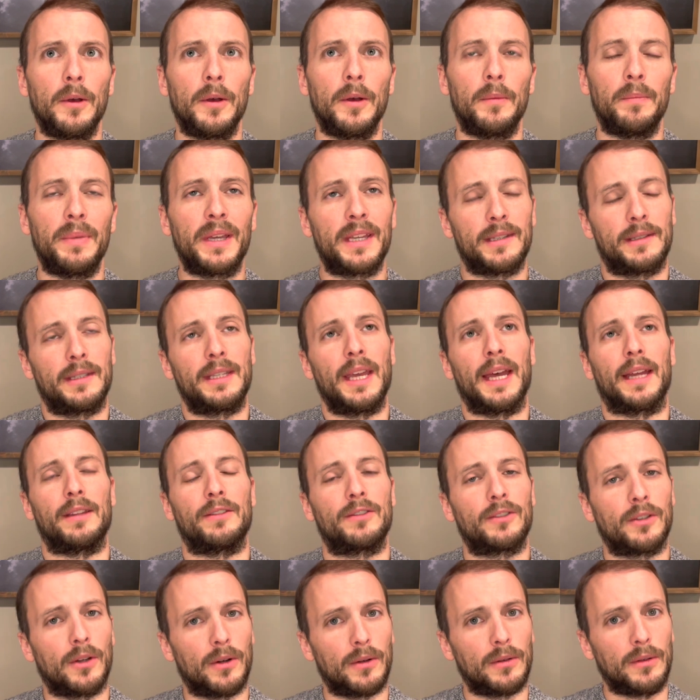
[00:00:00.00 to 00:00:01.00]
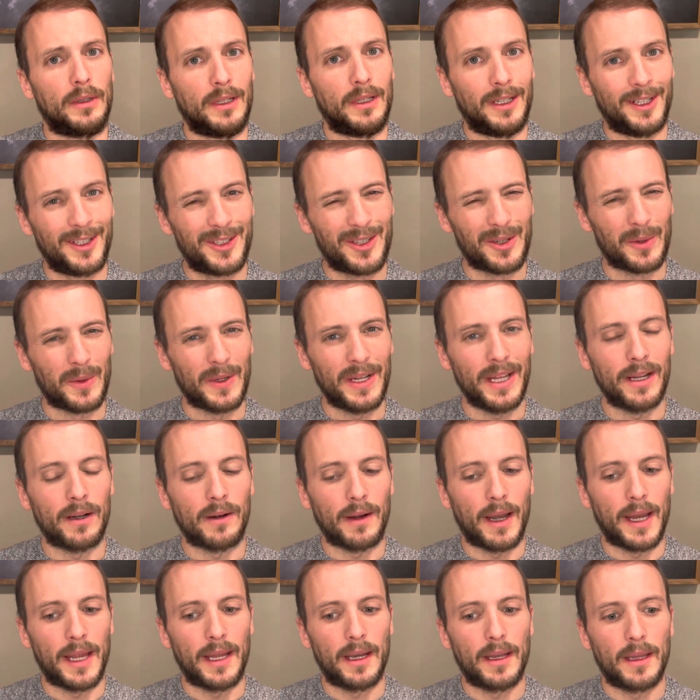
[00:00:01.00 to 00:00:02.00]
Because again, so to
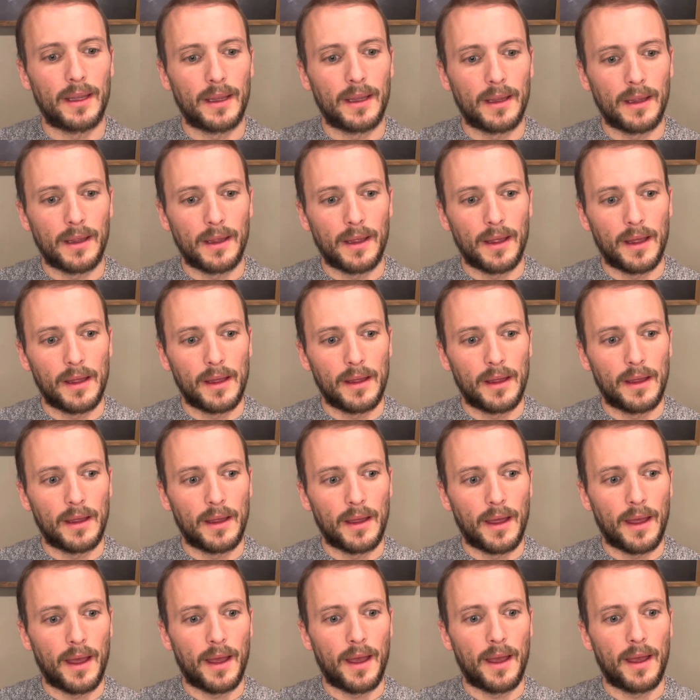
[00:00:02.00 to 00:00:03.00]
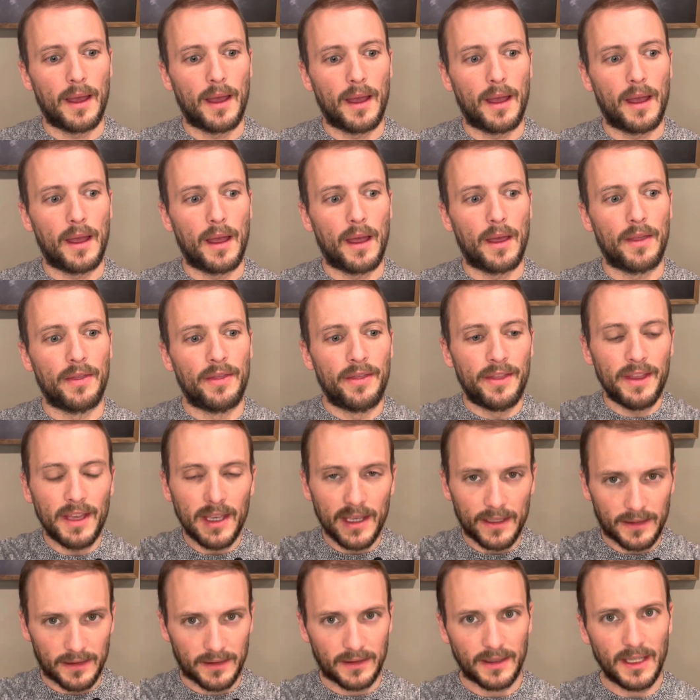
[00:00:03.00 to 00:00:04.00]
reiterate,
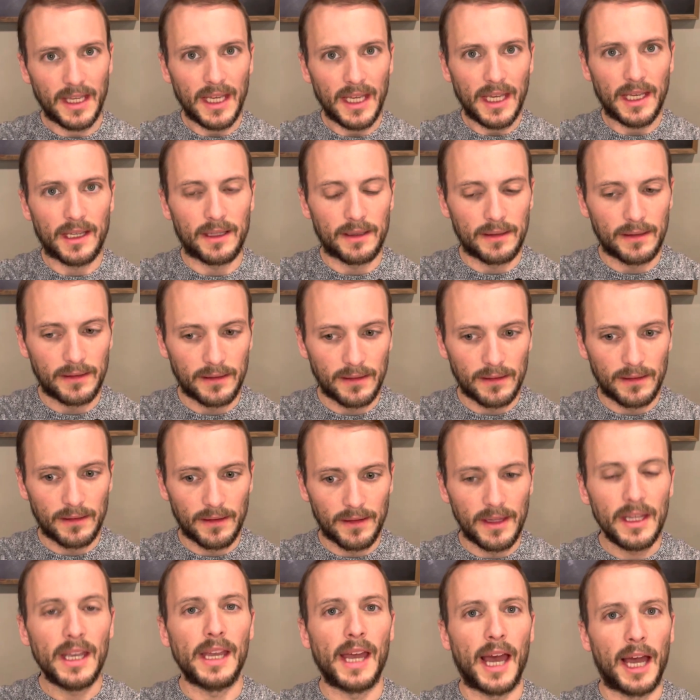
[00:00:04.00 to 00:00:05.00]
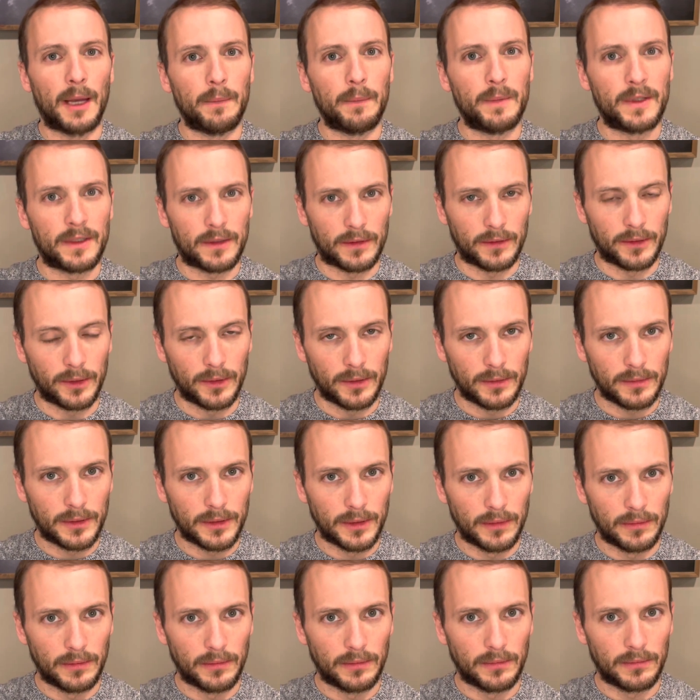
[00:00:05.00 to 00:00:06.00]
this is the
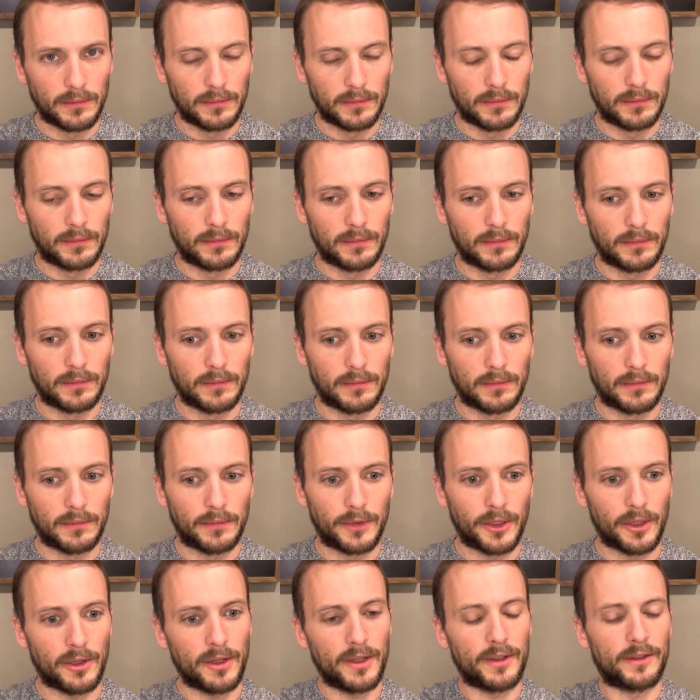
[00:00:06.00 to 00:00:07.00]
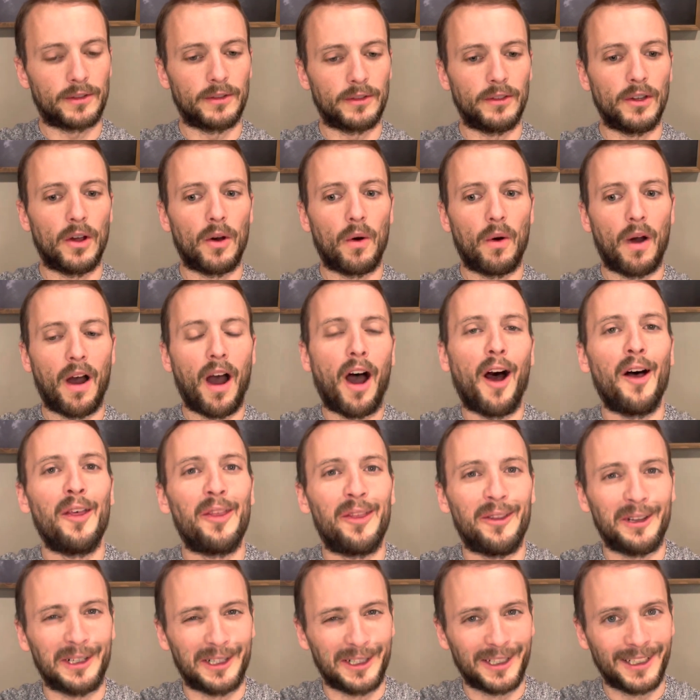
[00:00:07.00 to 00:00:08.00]
absolute. There is no
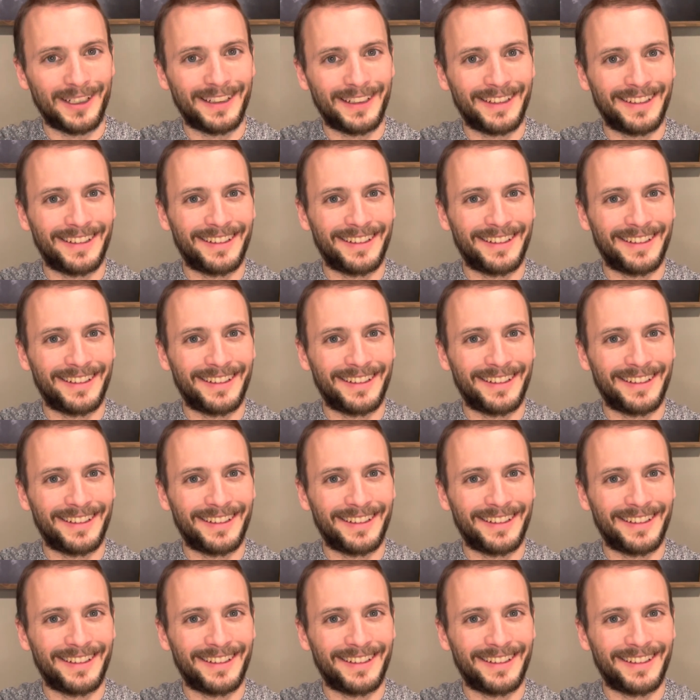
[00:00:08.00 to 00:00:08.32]
other.